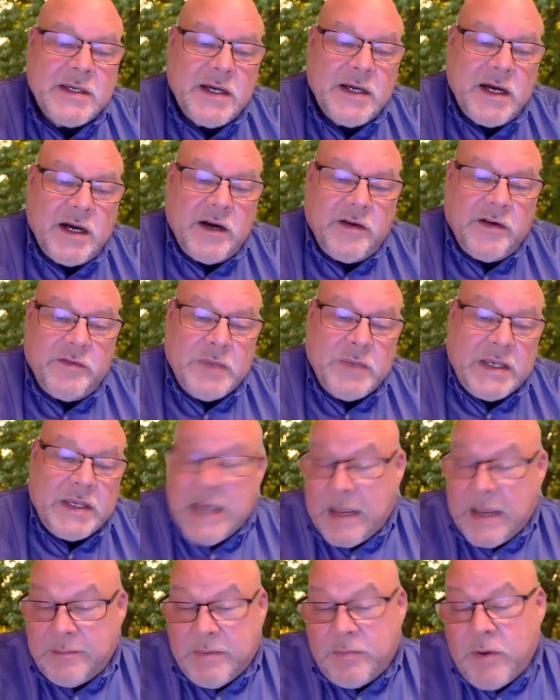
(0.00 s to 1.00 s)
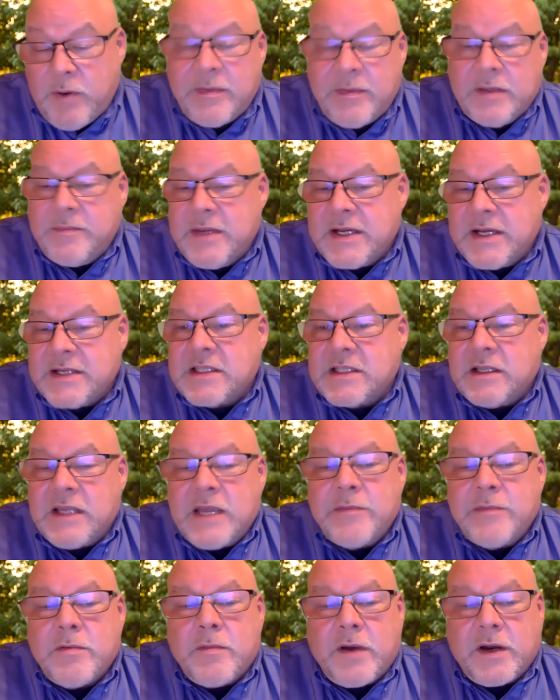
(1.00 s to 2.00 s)
uh, and probably because the
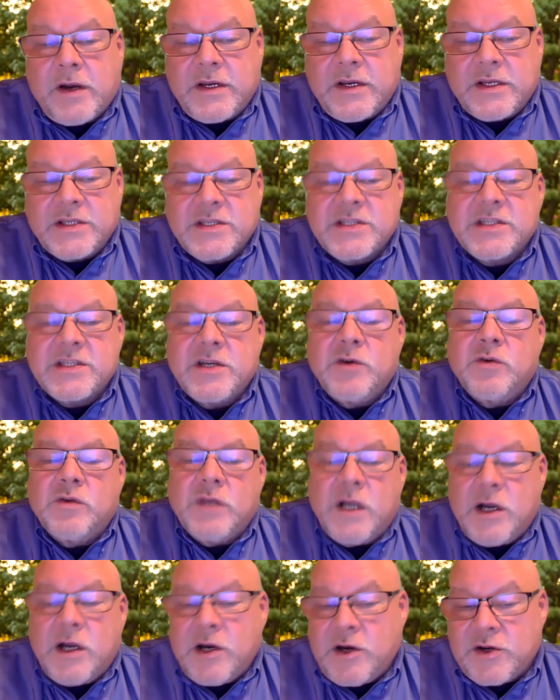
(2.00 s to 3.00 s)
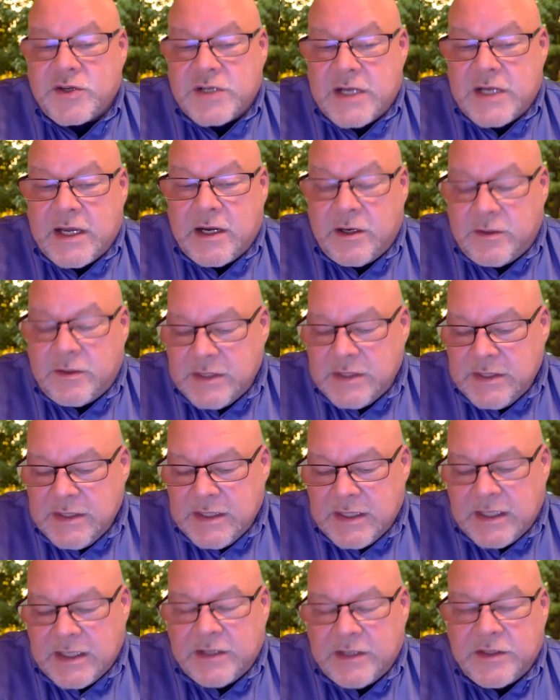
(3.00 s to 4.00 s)
labor market is so large now
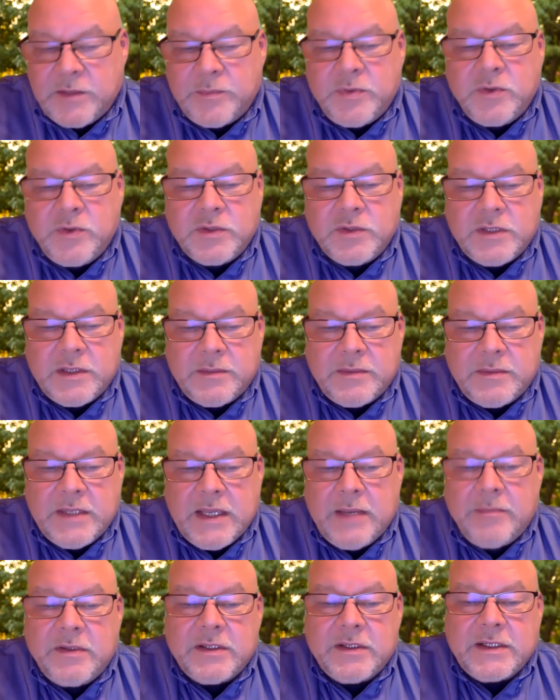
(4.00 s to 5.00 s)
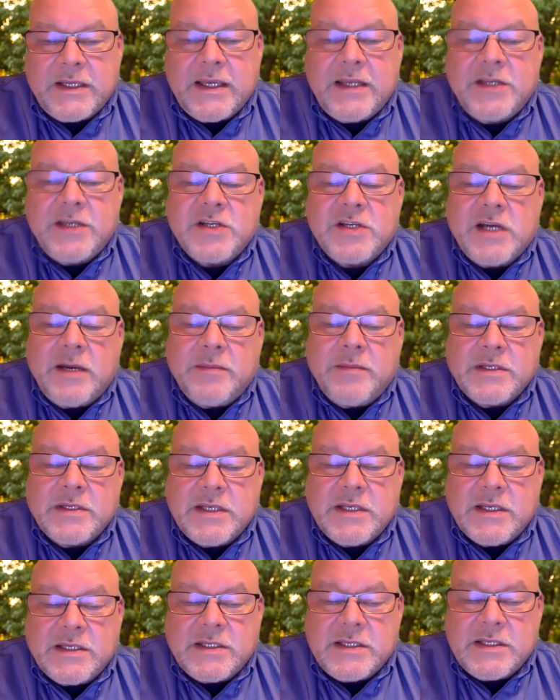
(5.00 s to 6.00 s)
uh, and the pool, the, able to get a job is,
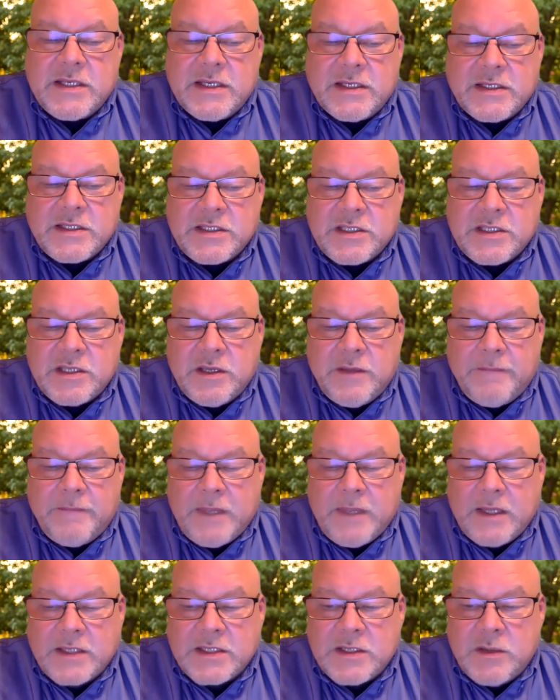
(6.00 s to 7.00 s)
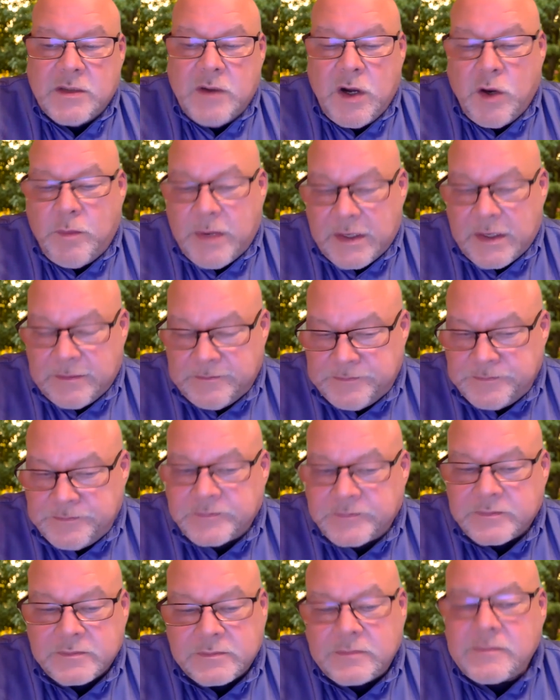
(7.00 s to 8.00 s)
is, is um, uh, so open
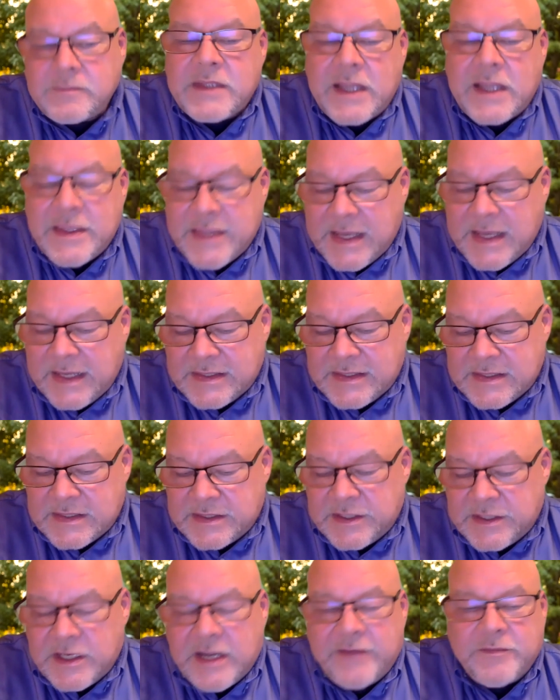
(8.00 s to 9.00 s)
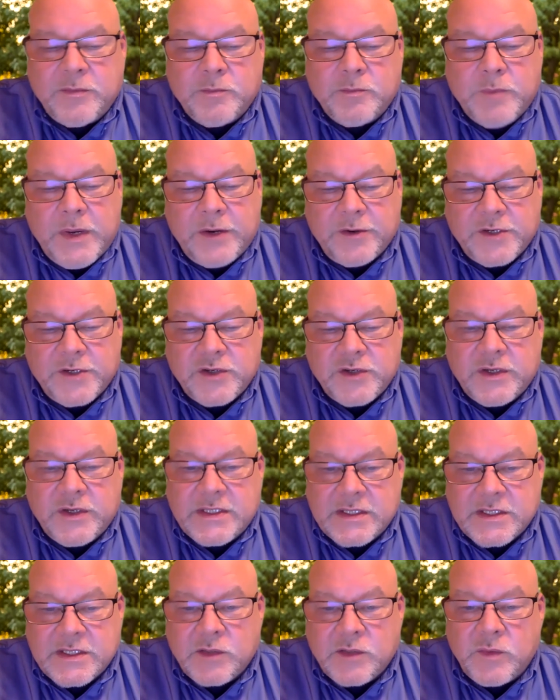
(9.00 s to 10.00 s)
that uh, they have better
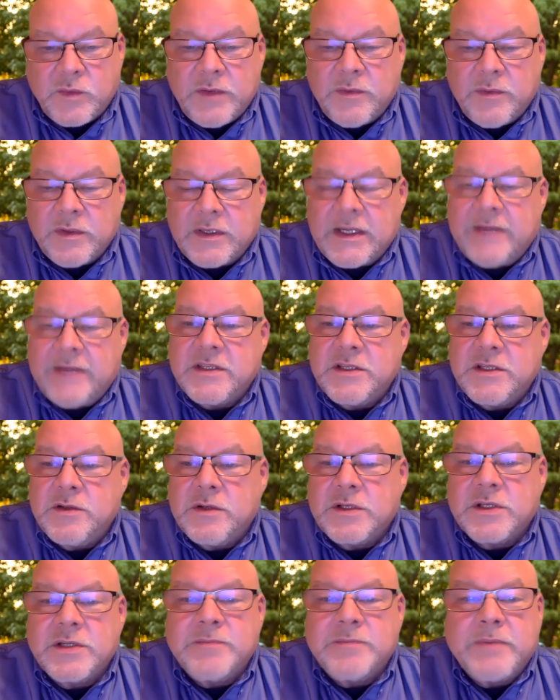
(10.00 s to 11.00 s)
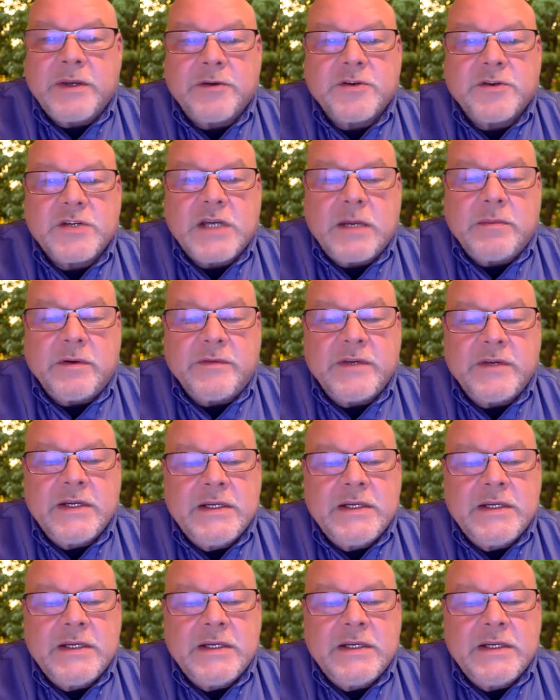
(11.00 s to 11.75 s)
choices. So we really have to do a better job of,